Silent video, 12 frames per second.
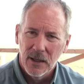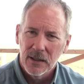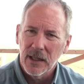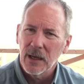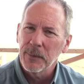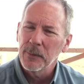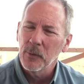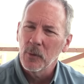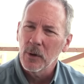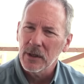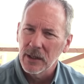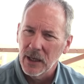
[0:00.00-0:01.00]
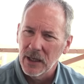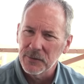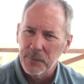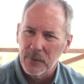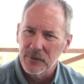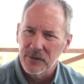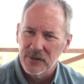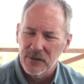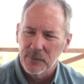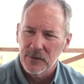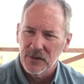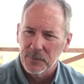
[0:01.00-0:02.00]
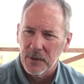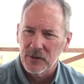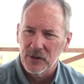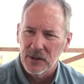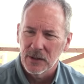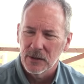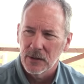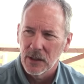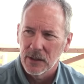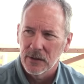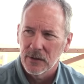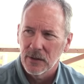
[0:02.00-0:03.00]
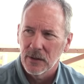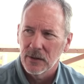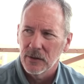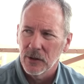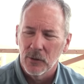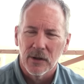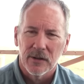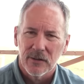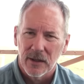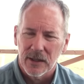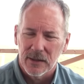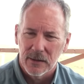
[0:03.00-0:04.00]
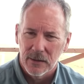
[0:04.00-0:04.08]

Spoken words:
A lot of people who work in hospital systems, especially in units like